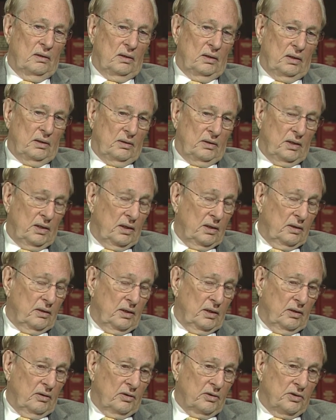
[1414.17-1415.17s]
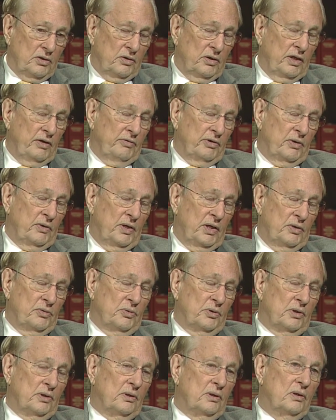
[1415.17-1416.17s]
And they, they also have a
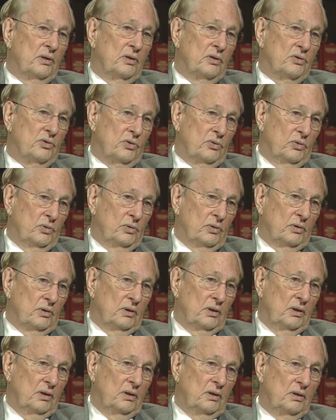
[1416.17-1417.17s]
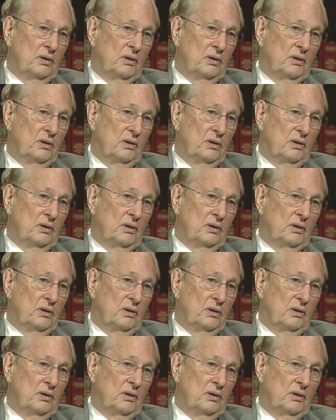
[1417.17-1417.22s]
graduate school,